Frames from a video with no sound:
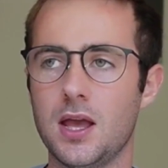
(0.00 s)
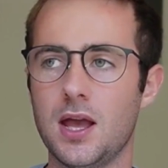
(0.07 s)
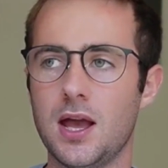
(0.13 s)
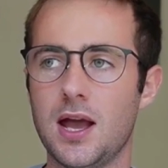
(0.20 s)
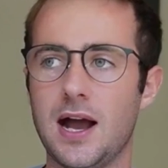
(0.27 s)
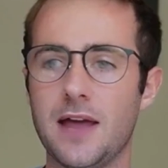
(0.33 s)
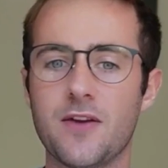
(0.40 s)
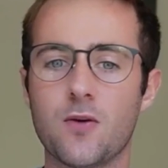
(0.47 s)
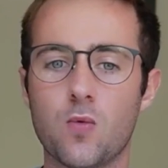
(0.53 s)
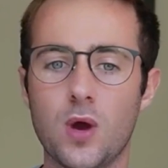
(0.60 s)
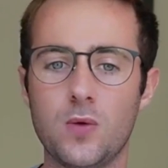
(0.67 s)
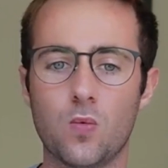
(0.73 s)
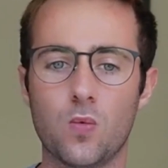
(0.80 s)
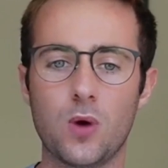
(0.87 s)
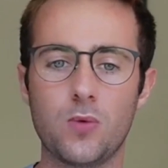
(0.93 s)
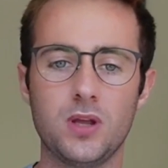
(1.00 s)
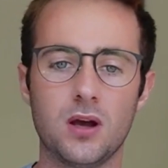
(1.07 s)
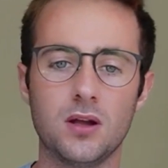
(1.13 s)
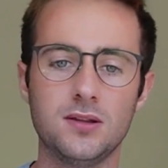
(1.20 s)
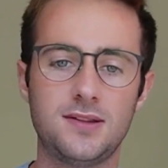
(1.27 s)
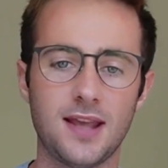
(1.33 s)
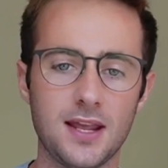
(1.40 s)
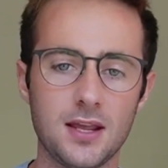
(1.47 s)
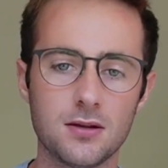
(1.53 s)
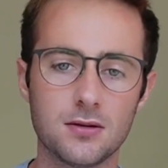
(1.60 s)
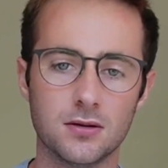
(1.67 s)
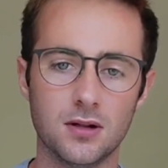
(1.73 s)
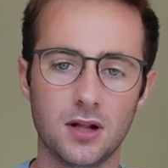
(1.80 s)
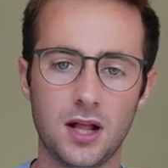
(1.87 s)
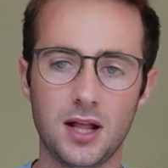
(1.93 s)
I think when we
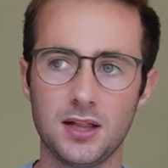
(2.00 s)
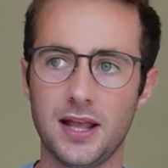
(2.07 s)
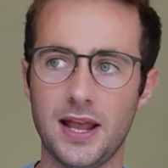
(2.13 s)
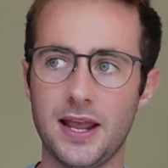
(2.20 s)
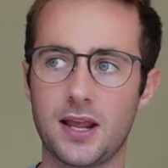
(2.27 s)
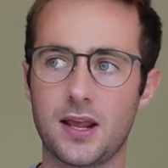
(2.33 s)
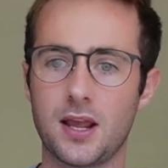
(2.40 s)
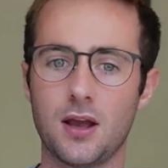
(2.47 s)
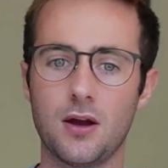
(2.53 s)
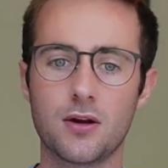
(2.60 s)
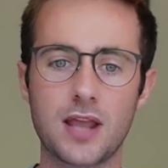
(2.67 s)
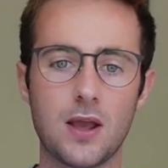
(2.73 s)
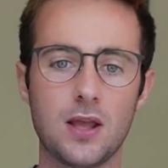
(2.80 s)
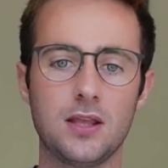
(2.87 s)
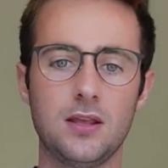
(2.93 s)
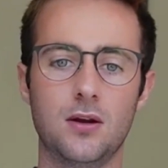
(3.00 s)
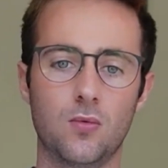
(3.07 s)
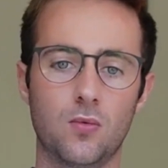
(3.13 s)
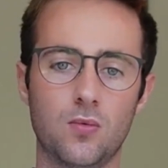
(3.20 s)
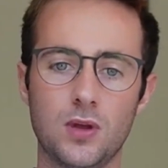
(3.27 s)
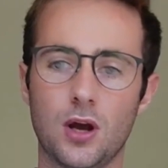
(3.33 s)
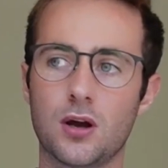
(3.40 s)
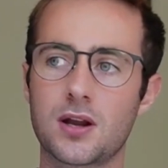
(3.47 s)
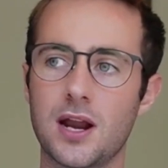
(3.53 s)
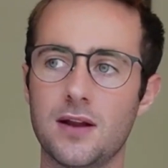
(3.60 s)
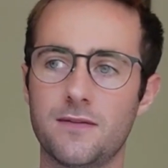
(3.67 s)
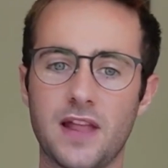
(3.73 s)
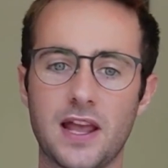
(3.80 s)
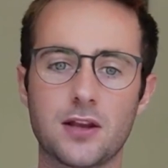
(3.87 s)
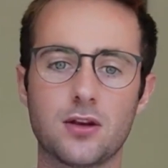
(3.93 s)
untangle, like, okay, we all kind
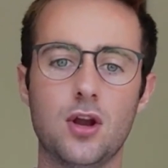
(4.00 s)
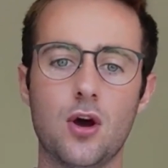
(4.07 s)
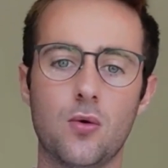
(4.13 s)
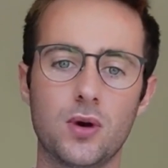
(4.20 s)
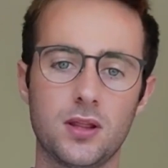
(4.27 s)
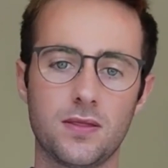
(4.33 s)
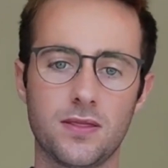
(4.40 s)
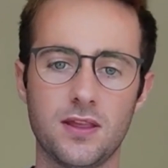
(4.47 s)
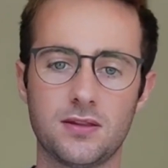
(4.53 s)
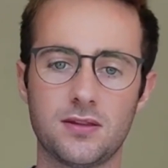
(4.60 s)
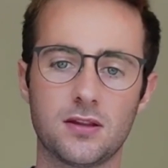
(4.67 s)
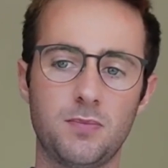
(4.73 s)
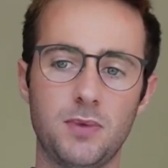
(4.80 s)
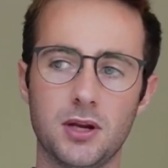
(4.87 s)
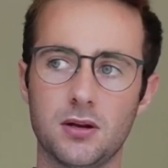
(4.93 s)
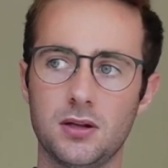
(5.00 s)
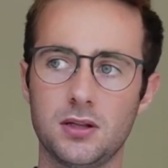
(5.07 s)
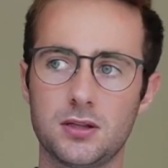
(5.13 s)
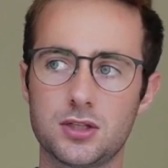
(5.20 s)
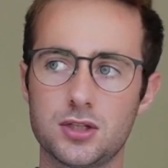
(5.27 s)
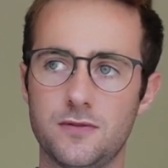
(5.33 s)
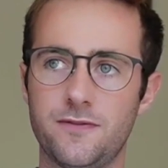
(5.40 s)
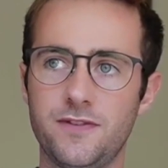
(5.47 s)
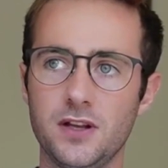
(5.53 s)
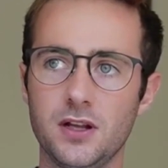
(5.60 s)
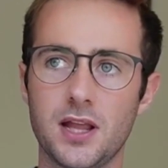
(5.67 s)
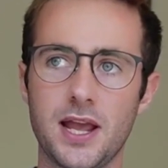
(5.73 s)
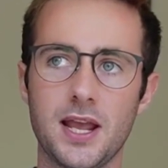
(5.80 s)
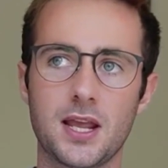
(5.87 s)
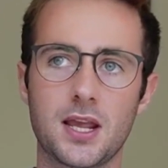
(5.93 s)
of like know what this experience should feel
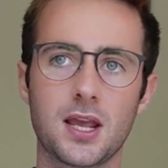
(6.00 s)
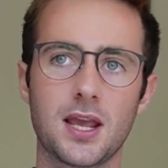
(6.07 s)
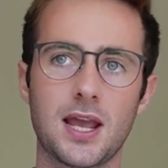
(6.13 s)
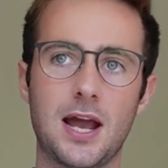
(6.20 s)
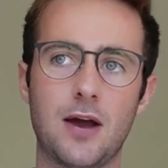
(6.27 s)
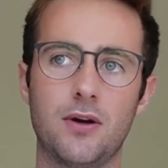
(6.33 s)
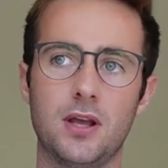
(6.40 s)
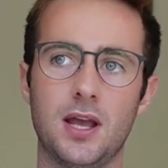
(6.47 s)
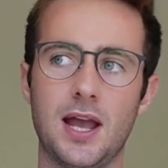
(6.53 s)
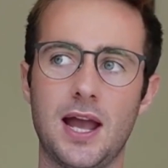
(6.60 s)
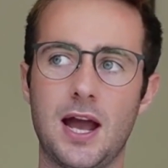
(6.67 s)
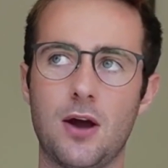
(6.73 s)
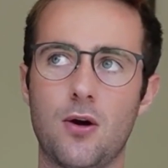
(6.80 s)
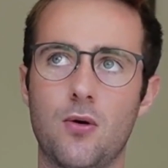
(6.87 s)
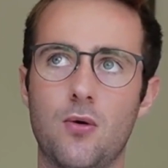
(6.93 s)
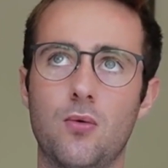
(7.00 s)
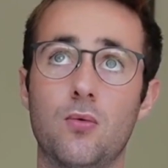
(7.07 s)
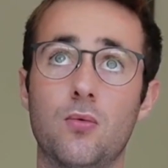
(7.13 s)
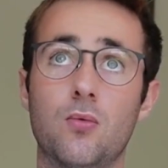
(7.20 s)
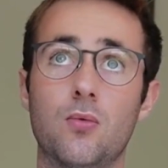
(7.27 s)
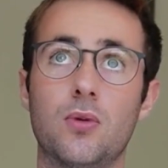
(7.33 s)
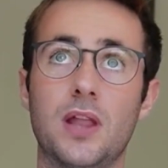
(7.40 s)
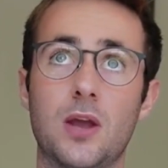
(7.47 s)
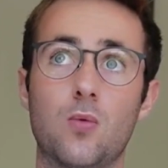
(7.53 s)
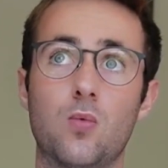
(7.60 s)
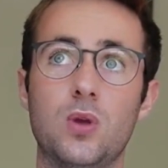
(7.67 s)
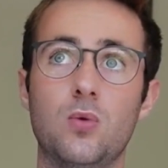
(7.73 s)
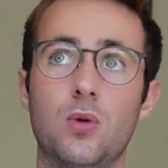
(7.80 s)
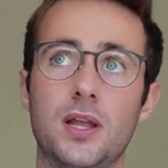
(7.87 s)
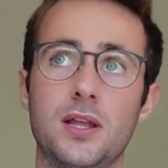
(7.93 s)
like, how like
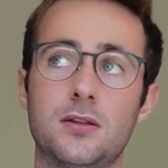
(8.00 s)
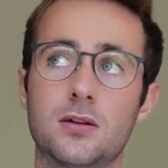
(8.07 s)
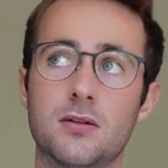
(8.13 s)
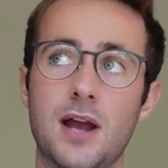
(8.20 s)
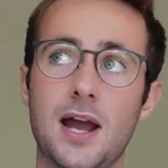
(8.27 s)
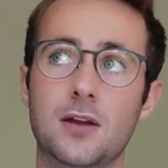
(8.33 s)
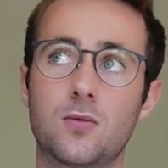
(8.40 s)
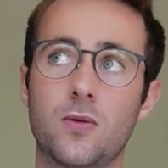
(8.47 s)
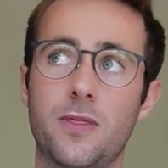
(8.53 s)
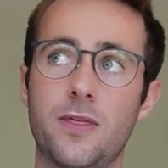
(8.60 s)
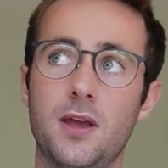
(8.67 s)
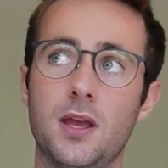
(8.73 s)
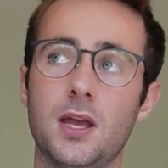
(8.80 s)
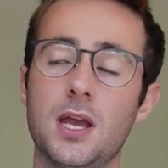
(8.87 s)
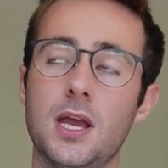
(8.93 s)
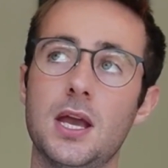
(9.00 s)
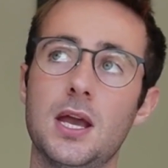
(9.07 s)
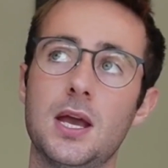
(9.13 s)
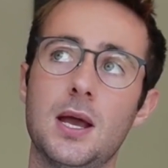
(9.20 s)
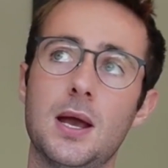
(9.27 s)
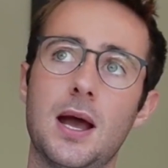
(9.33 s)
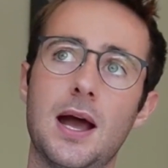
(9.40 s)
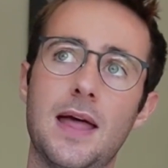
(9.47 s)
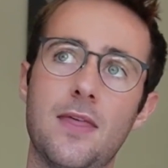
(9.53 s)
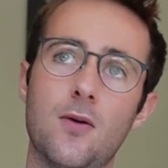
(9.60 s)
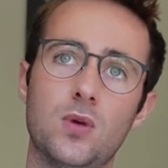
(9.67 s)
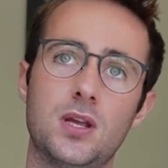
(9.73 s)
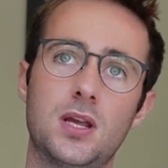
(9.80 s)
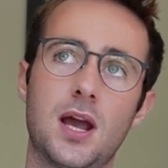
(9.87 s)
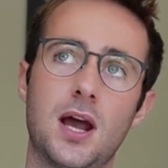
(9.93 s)
we will interact with it. And then
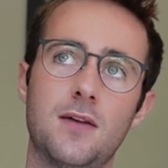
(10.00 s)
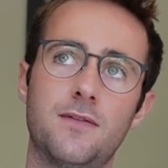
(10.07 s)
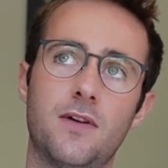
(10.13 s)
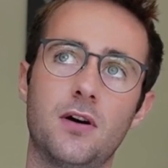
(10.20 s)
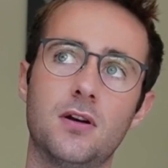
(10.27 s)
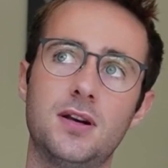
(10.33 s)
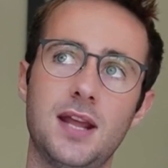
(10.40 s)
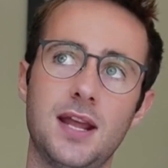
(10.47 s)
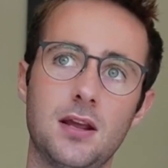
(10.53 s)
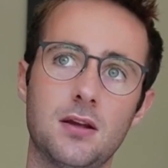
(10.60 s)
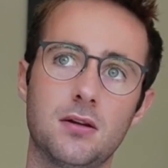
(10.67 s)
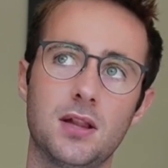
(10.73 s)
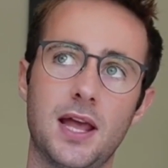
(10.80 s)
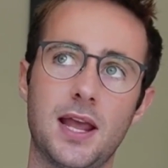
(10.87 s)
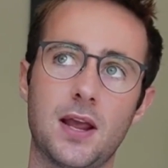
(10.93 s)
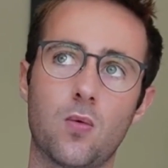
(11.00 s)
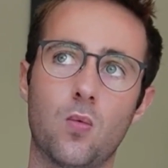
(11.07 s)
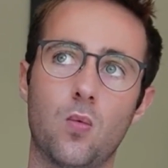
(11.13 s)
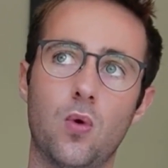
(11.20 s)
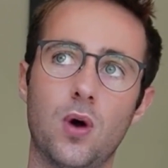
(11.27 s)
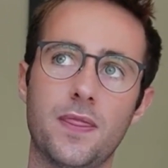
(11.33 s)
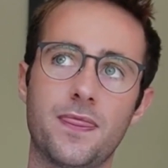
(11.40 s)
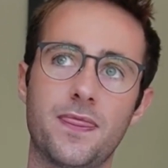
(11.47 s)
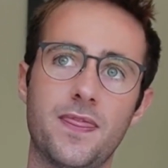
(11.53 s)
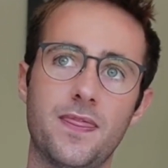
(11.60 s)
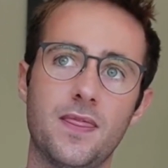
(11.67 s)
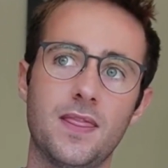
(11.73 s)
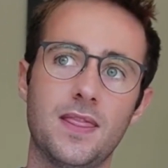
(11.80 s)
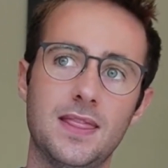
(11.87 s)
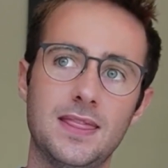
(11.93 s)
we kind of untangle like what
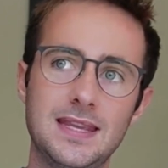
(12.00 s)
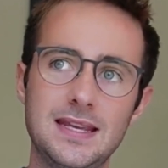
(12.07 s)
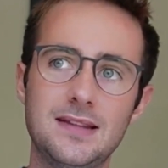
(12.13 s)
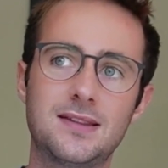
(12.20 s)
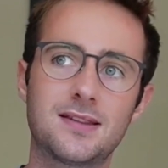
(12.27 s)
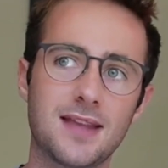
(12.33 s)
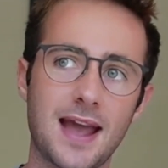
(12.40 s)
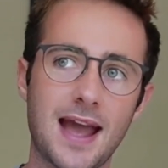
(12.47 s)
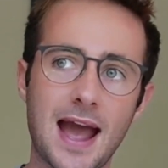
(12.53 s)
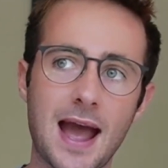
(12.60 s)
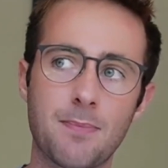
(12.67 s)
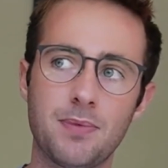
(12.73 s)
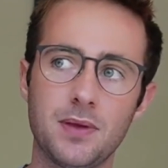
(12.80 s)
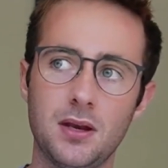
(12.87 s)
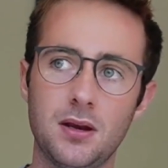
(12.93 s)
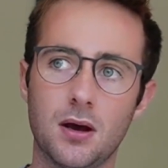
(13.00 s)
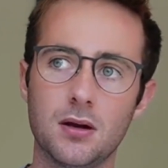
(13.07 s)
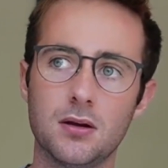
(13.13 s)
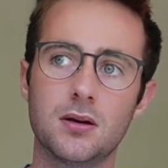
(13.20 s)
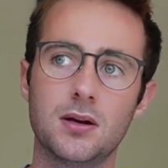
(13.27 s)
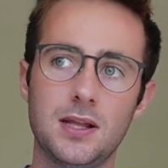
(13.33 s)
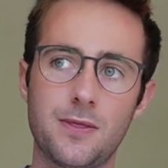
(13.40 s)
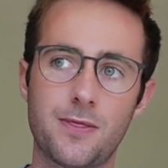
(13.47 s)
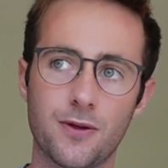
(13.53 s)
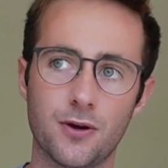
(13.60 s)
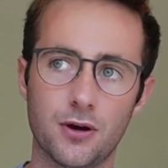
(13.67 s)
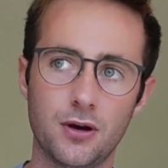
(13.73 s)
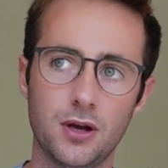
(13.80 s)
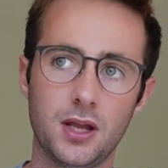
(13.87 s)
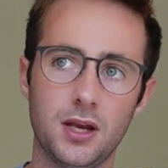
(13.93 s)
needs to happen underneath the
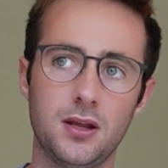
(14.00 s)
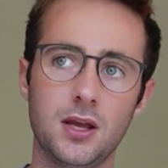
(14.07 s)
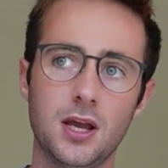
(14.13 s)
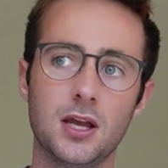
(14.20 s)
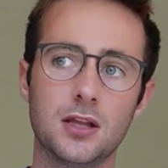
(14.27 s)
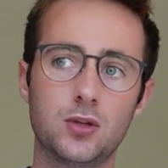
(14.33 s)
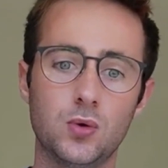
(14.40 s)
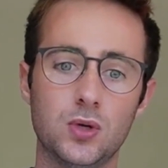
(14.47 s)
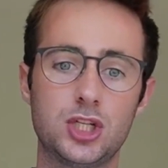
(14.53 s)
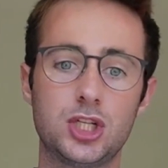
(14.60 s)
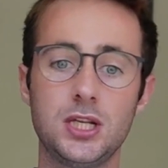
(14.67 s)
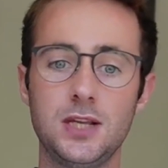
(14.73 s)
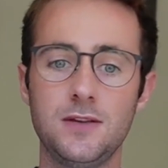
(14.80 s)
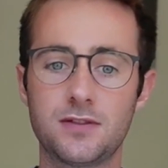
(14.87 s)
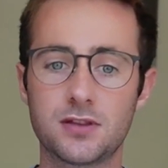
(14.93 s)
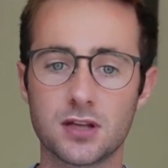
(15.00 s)
hood to achieve such